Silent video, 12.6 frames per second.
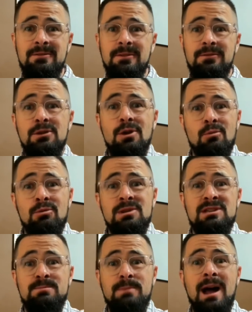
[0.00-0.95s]
If you don't
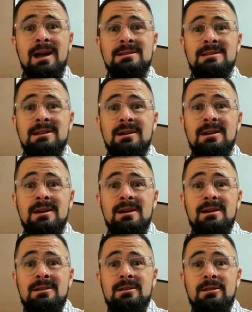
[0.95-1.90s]
respond to
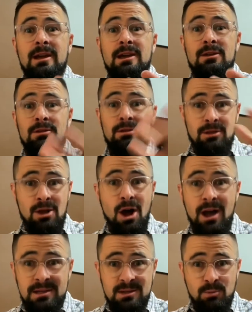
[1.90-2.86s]
like
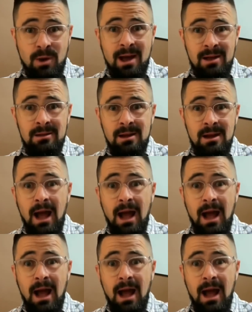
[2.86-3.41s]
loss well,